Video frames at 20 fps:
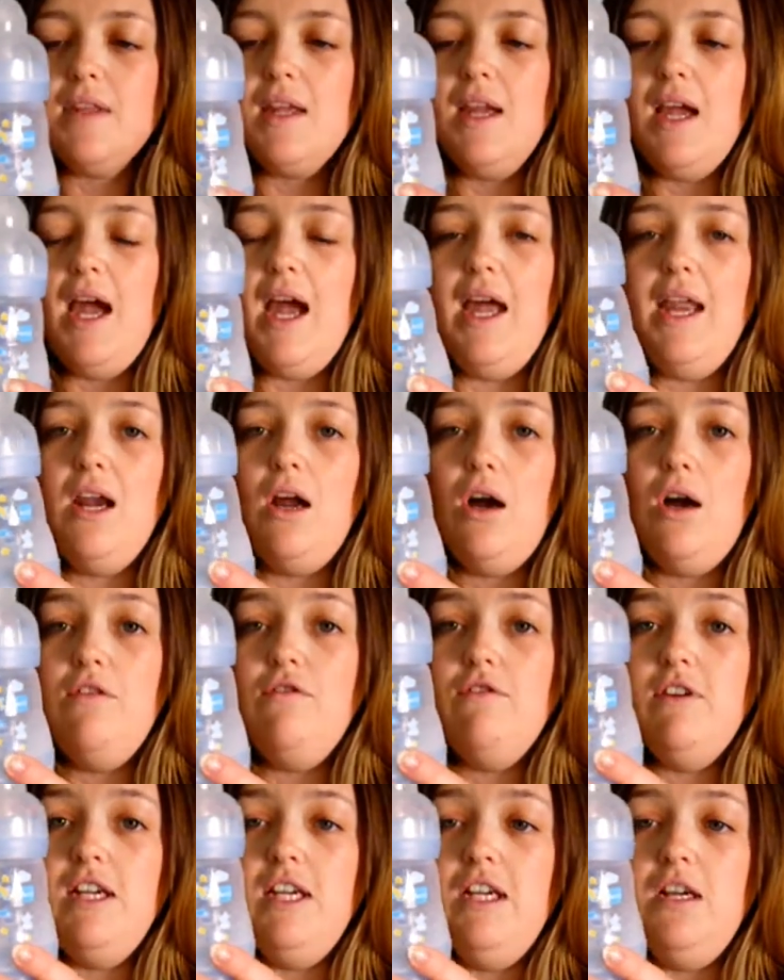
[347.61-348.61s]
and I
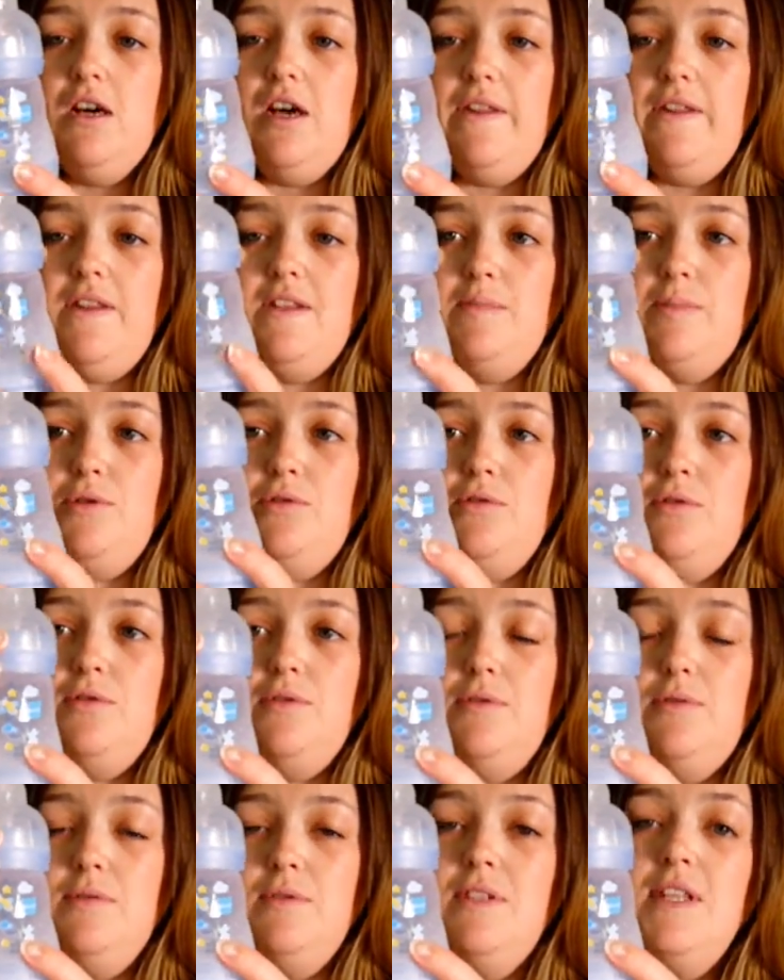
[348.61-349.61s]
really like these
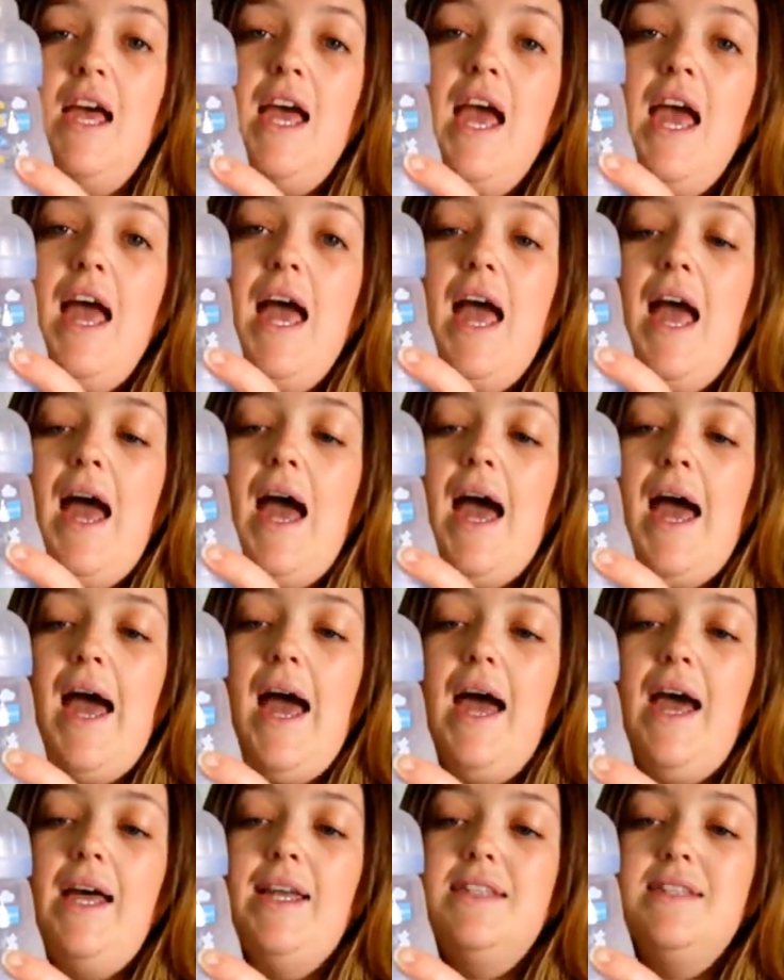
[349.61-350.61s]
bottles
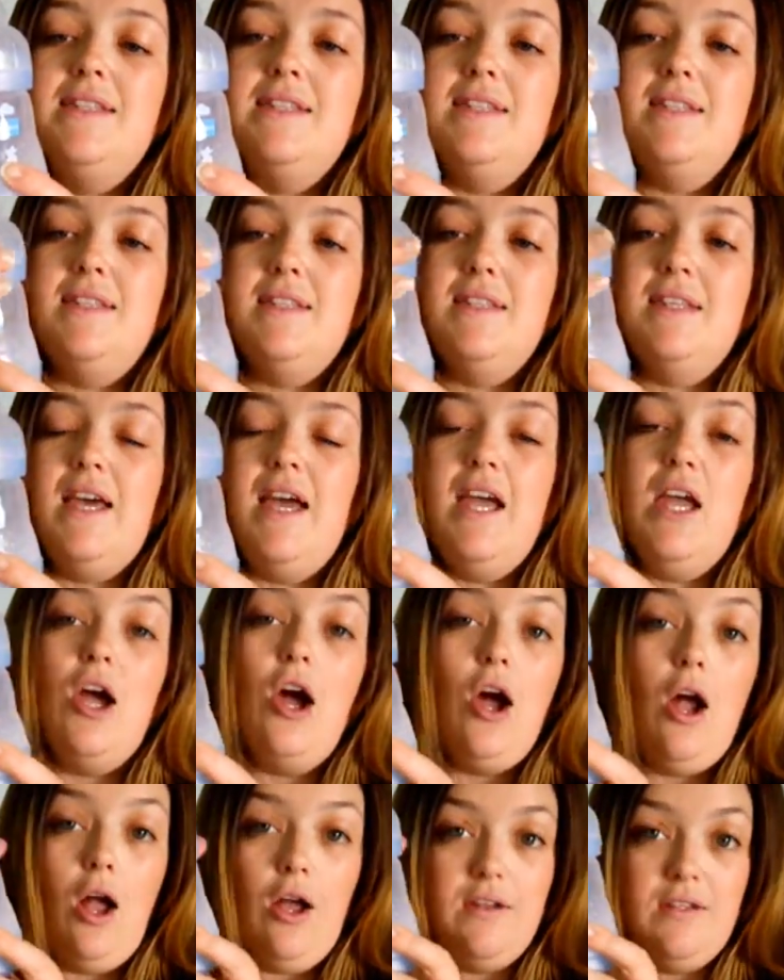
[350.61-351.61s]
as they
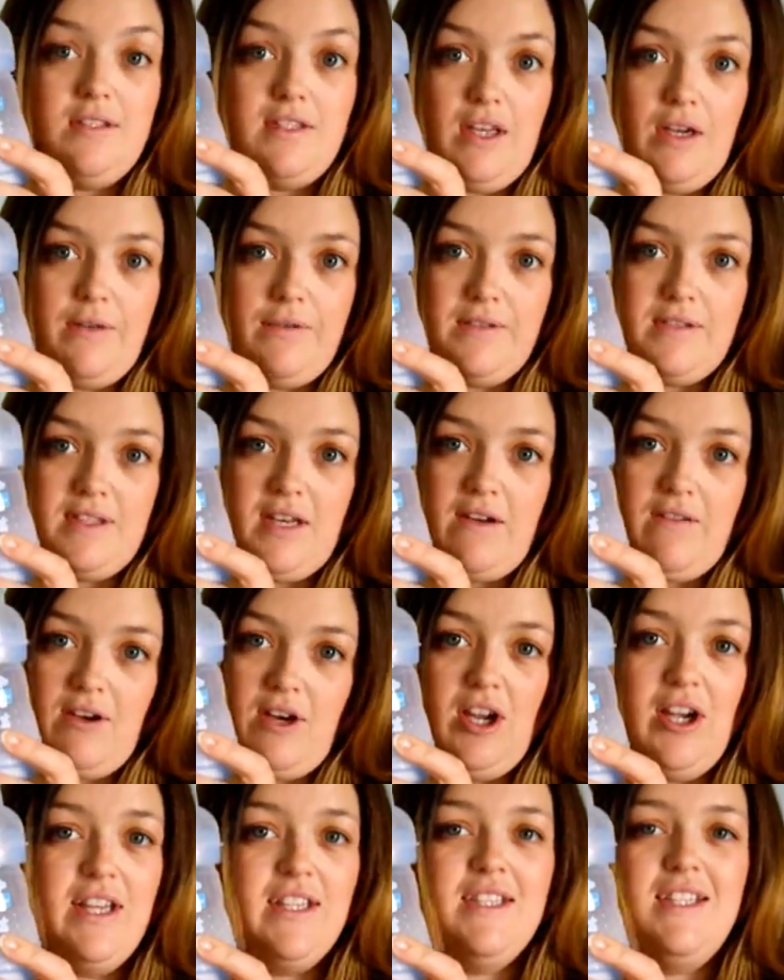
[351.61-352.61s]
are
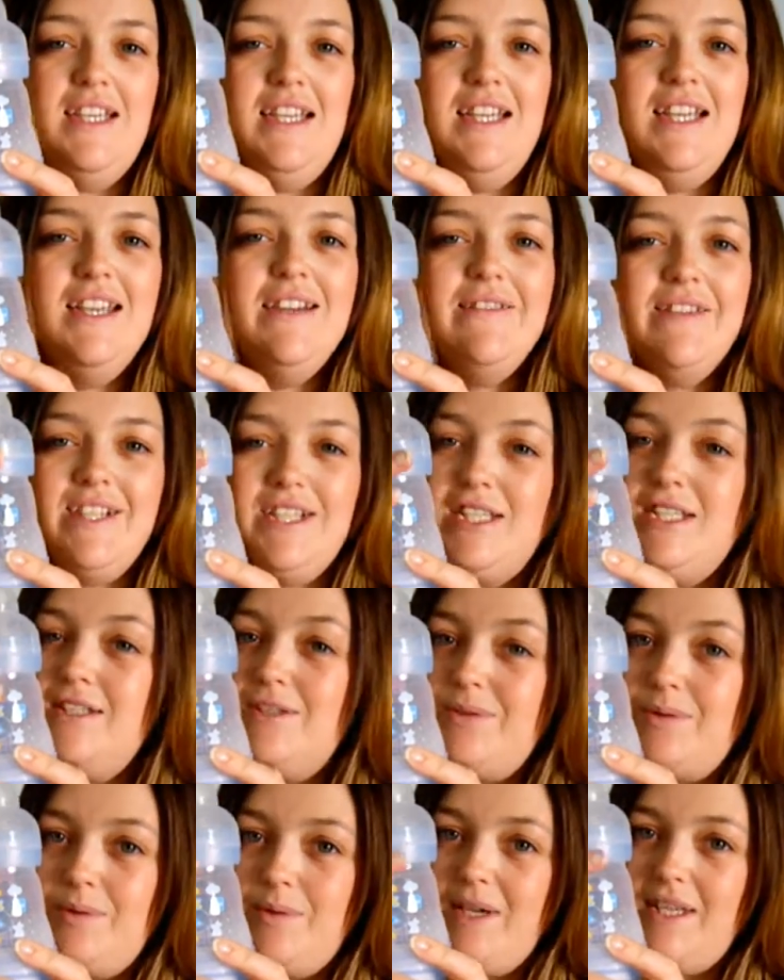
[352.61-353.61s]
self-sterilising, which is
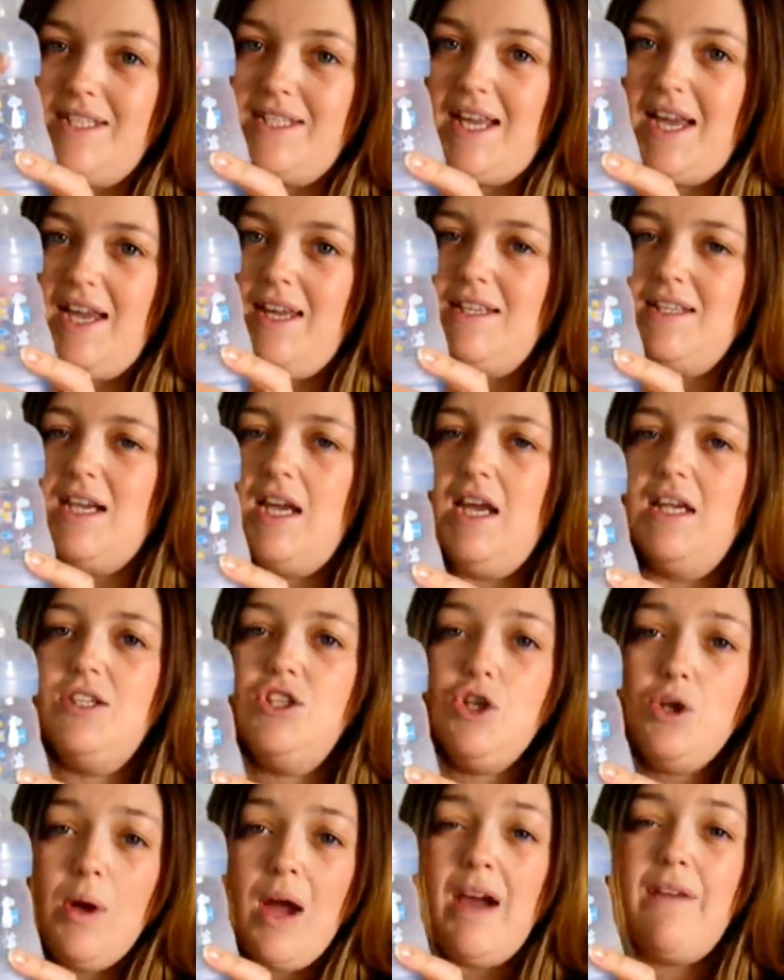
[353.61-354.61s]
always handy. I
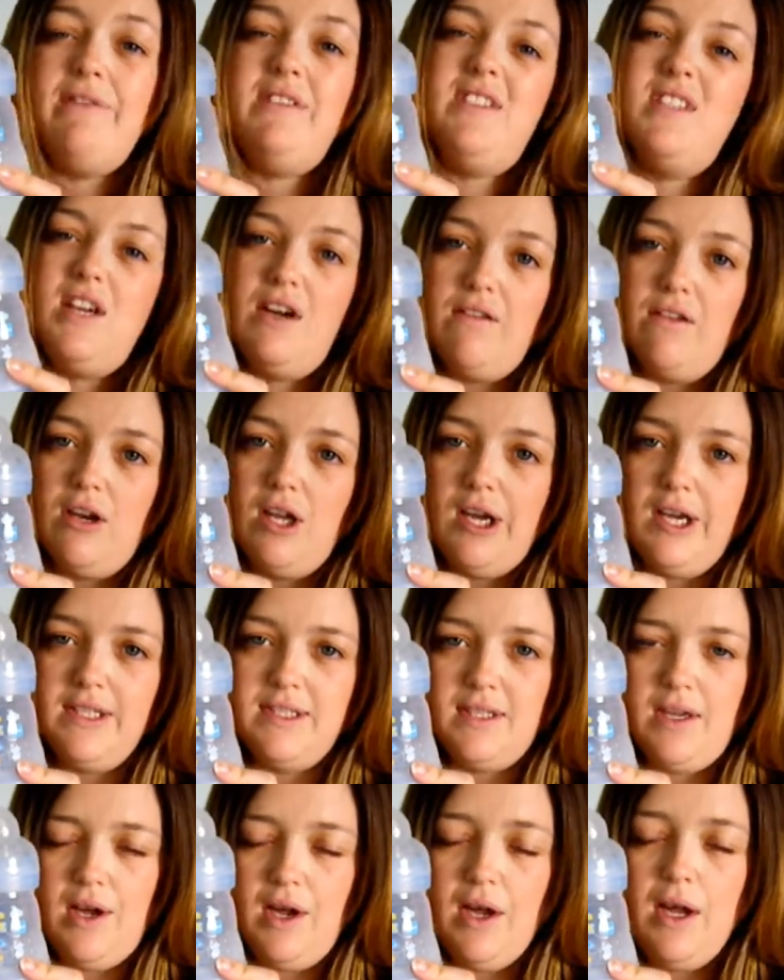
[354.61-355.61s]
do have a
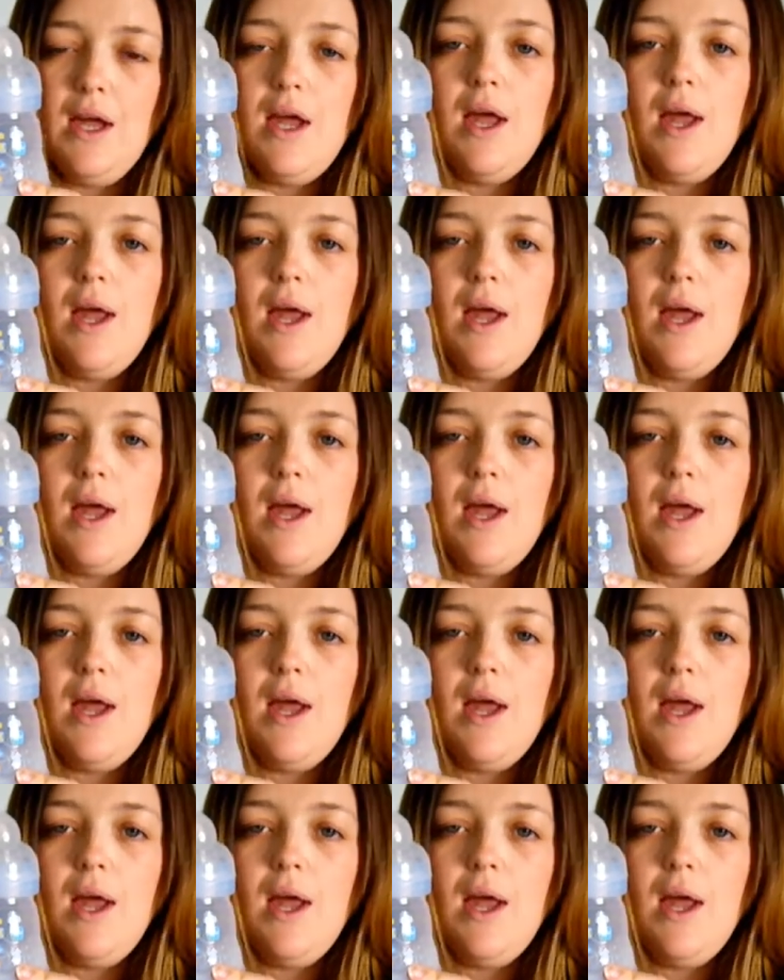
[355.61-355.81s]
steriliser,